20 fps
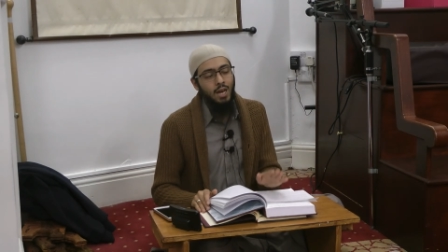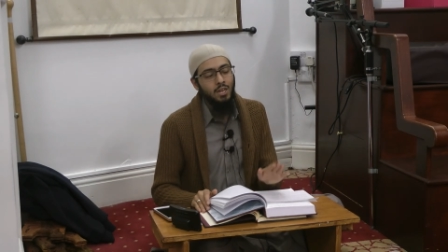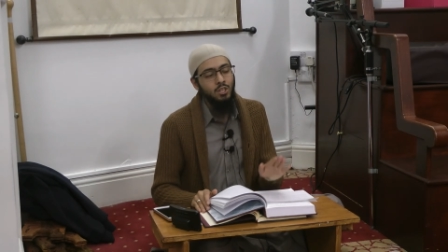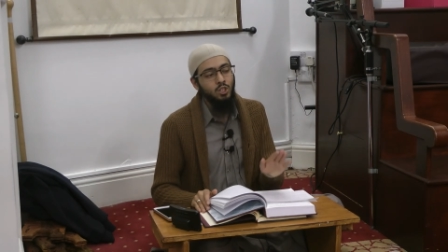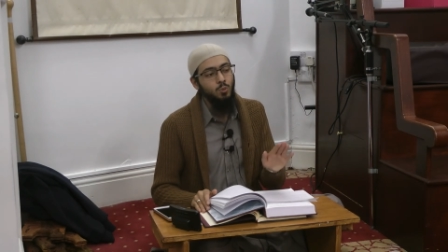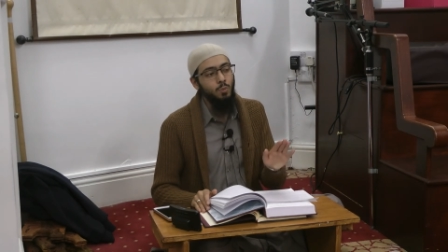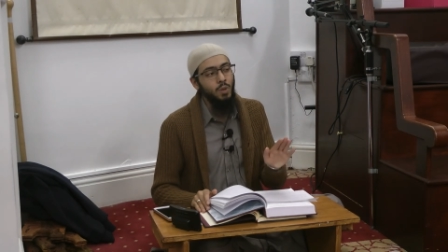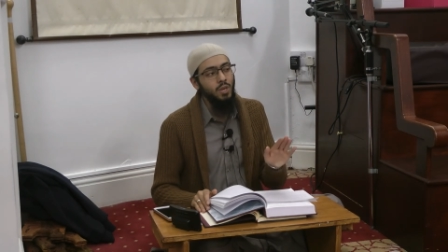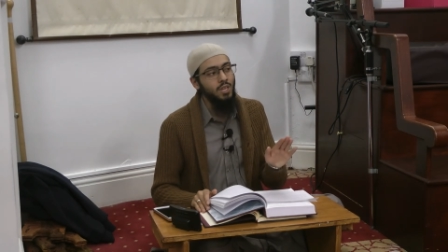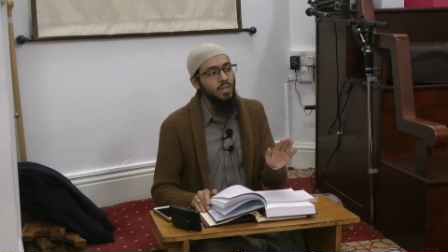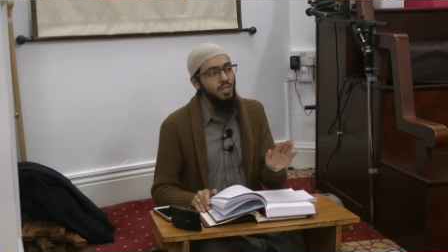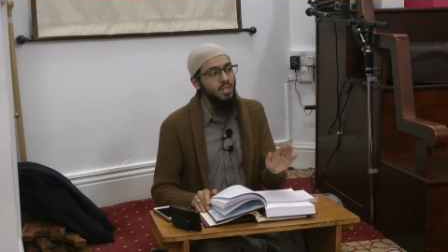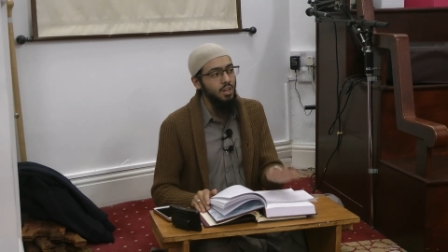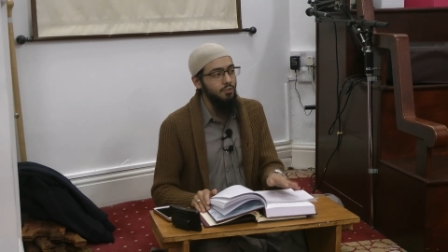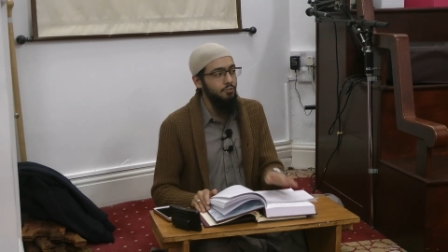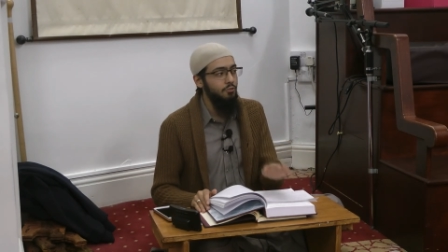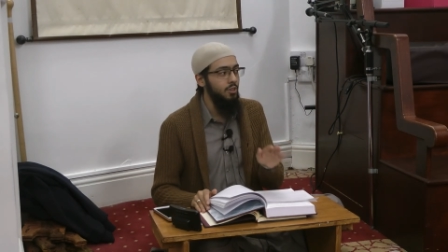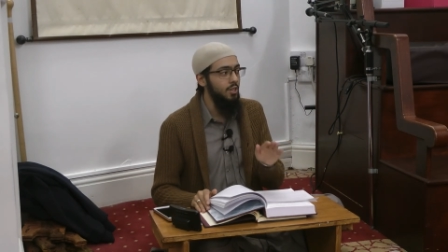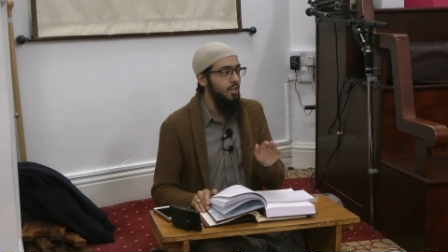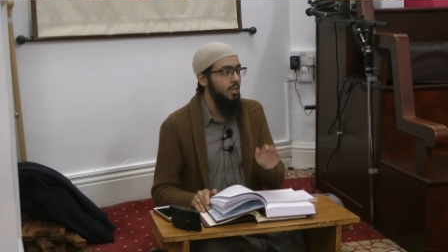and to make
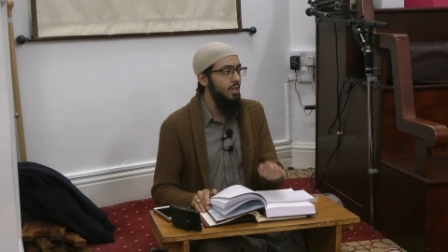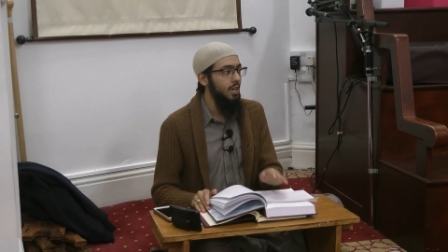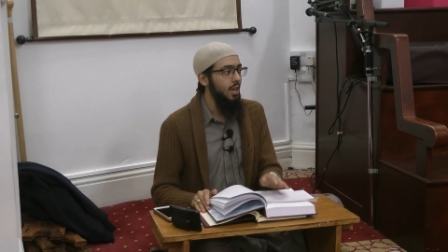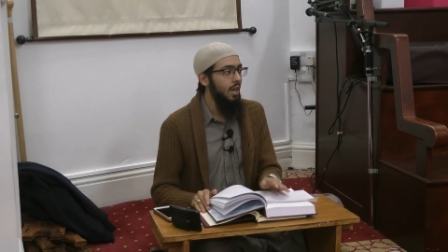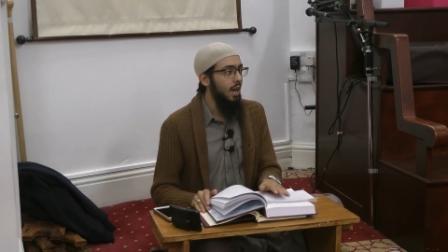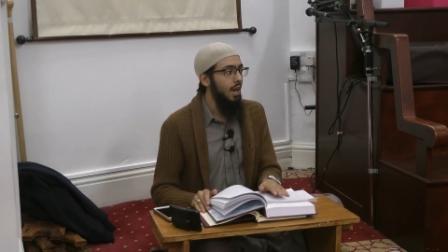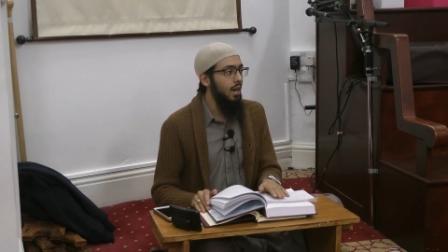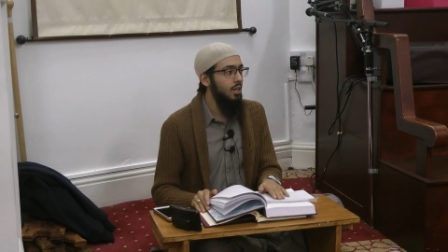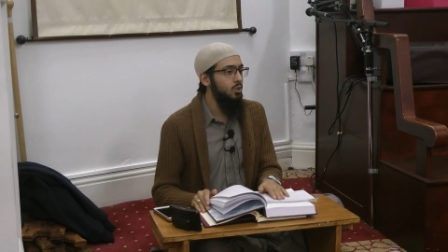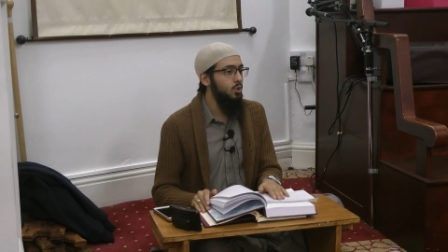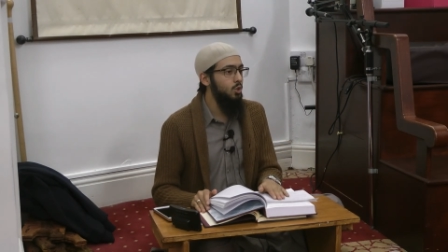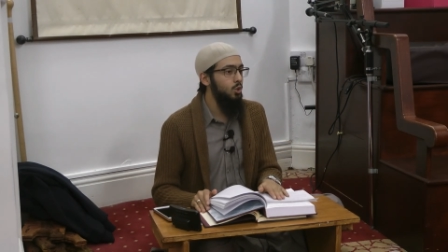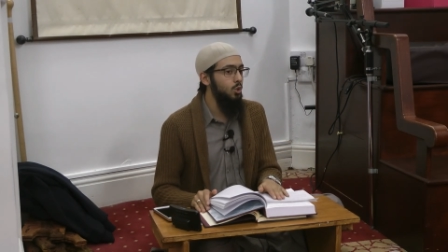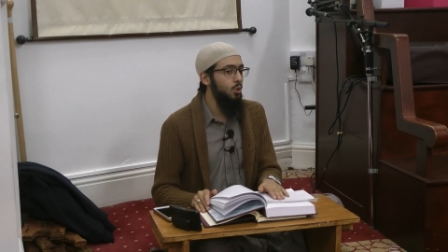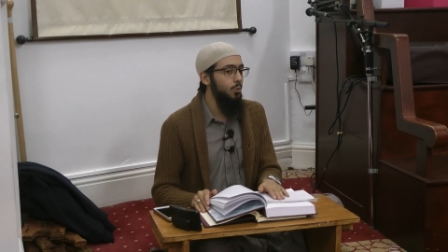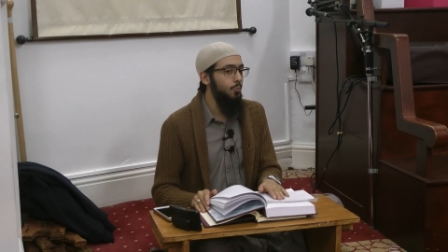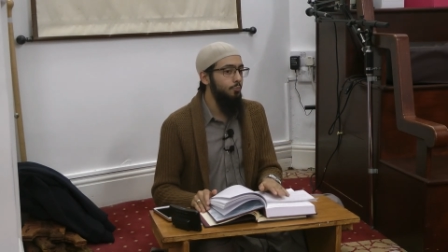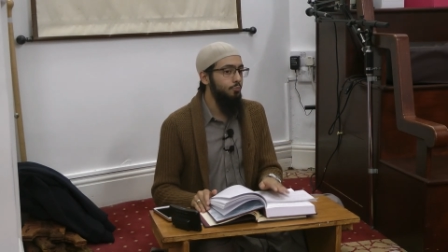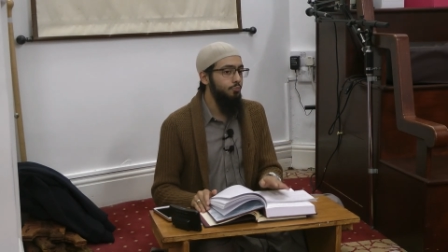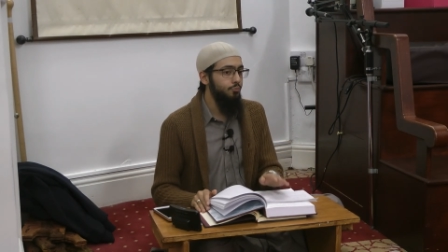nafi, and
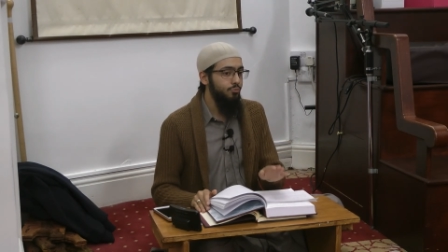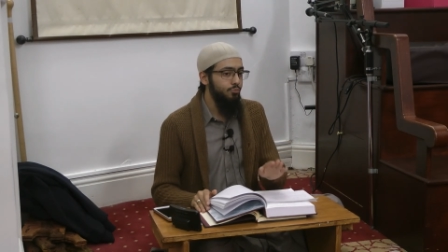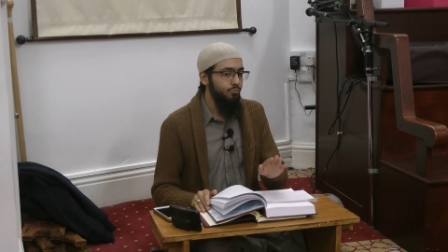to,